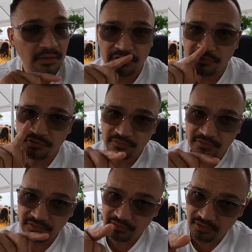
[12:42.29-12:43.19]
the
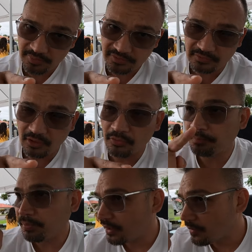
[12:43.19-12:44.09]
service is a little bit slow.
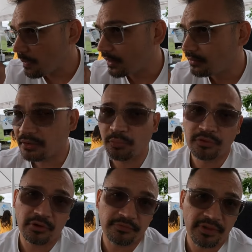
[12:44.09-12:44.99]
But look,
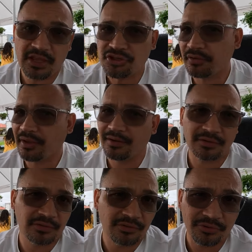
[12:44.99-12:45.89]
when you're on vacation, you ain't got
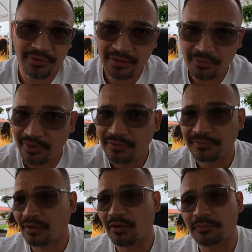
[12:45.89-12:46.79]
nothing to do anyway.
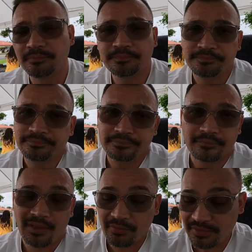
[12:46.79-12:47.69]
So
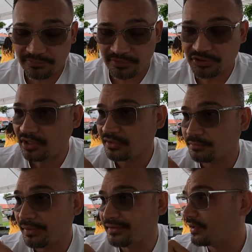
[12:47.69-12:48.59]
I would definitely check this
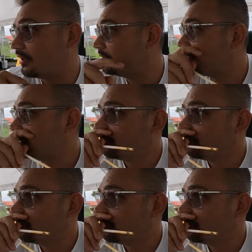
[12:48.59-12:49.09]
place out.